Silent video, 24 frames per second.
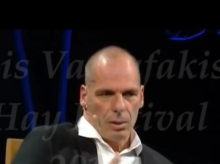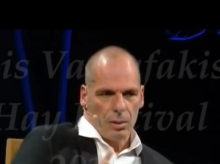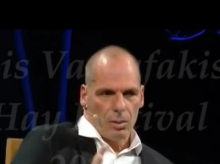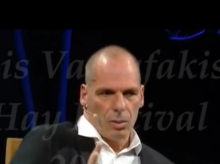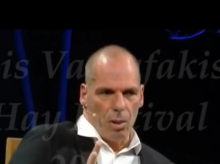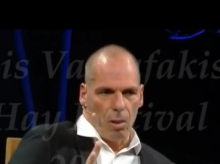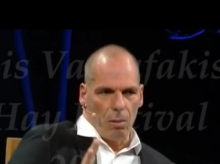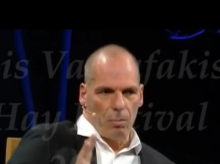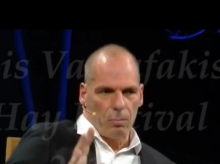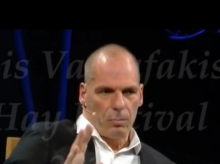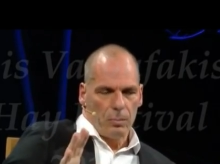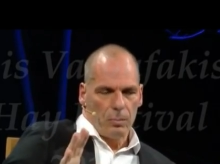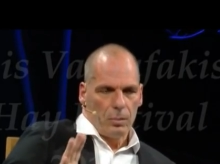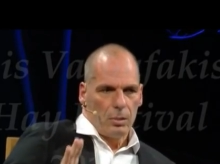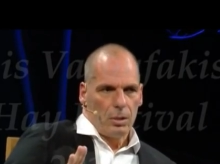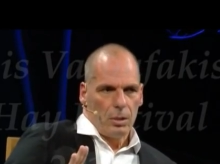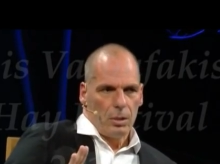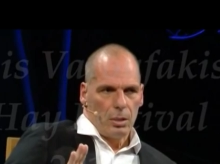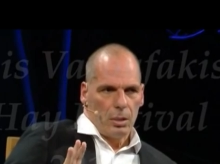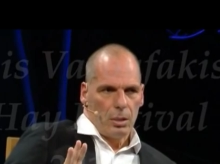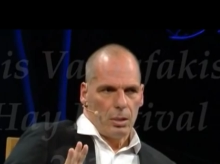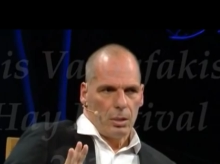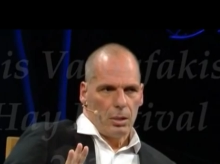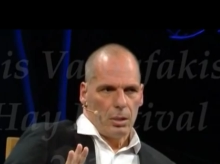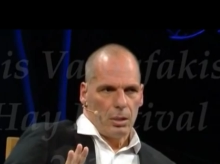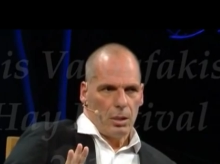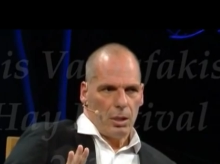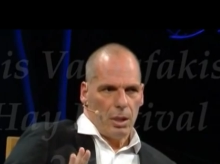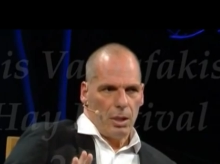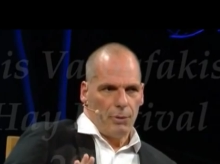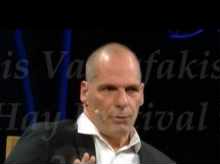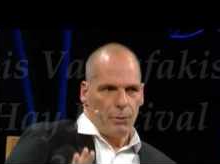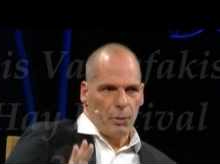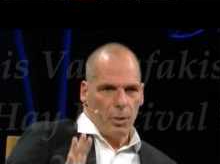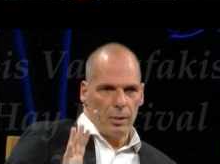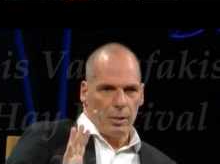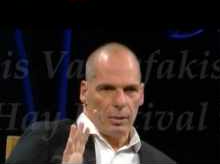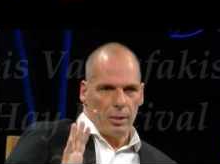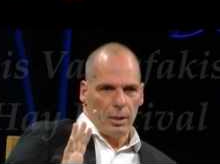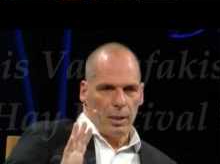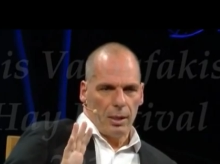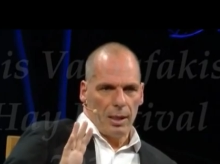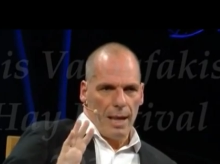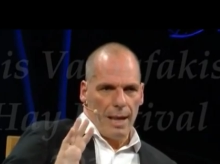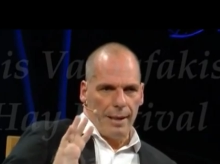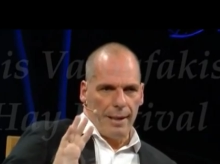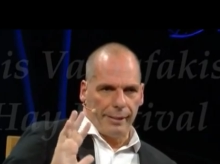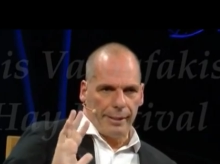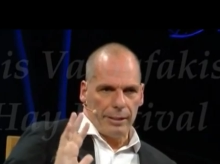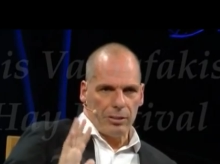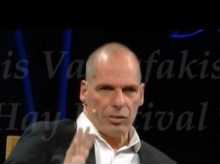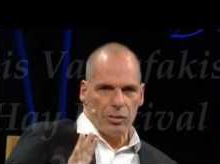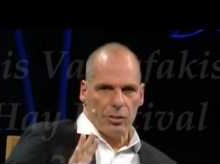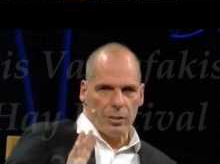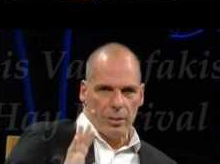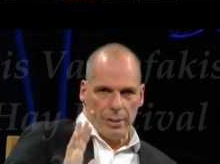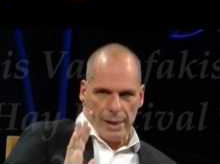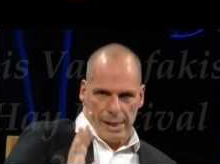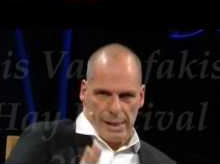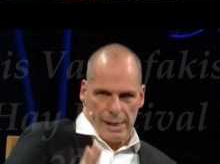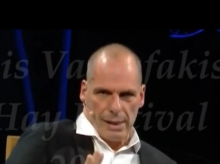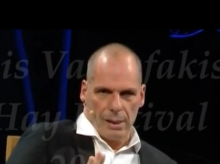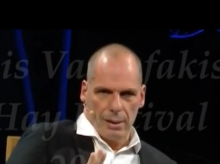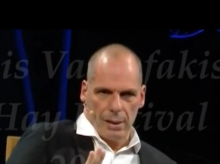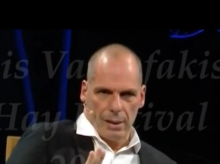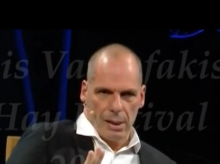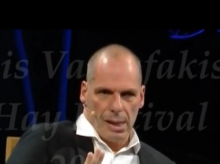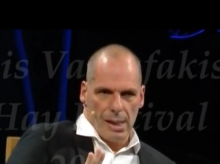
So, if you're a rich Greek